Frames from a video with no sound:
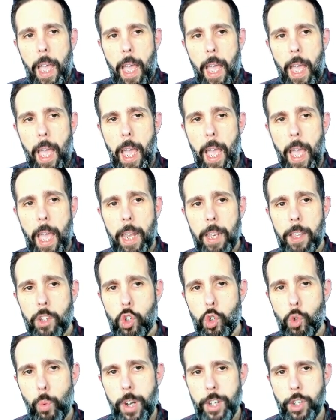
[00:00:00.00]
And
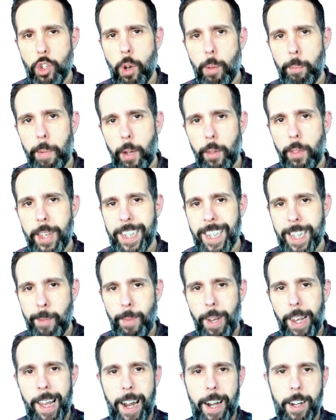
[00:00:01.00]
to reason about the
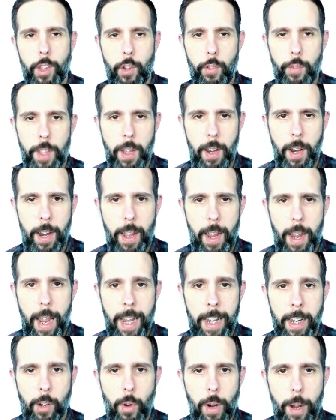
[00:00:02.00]
similarity of the
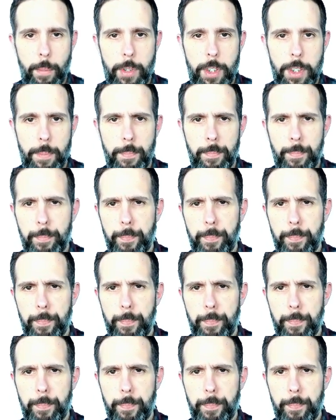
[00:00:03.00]
n-grams,